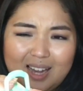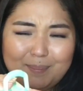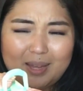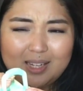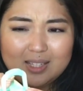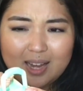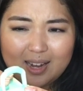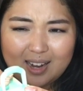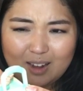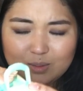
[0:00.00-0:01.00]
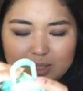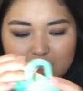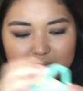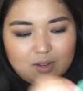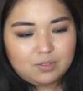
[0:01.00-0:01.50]
I made 10
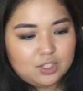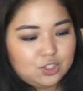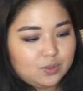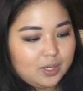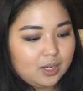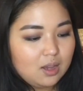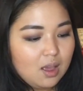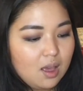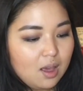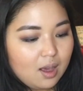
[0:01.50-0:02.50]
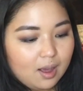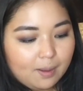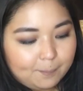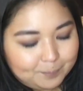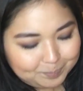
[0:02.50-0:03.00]
ounces of this drink.
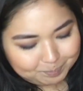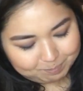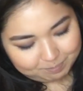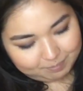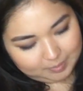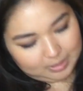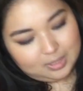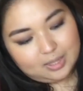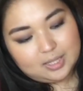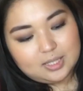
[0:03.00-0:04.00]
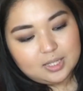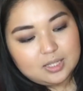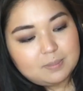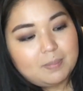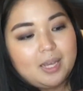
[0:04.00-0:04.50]
Um, this
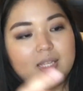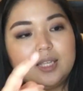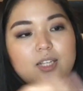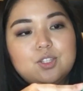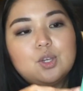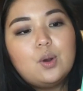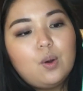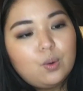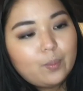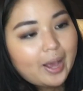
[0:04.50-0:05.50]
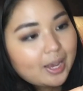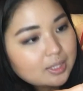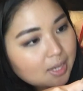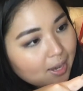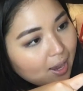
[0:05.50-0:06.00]
is my Keto
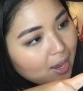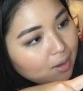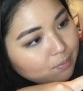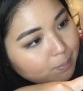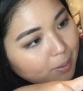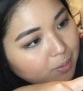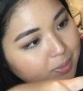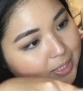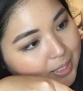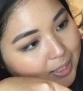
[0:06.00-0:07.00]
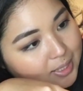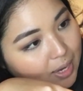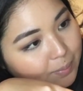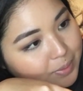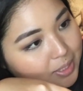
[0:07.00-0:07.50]
OS. I have about six
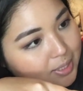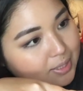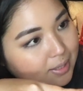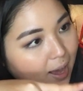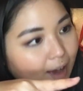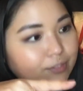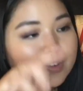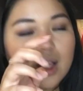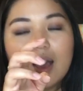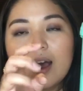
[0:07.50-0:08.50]
ounces left.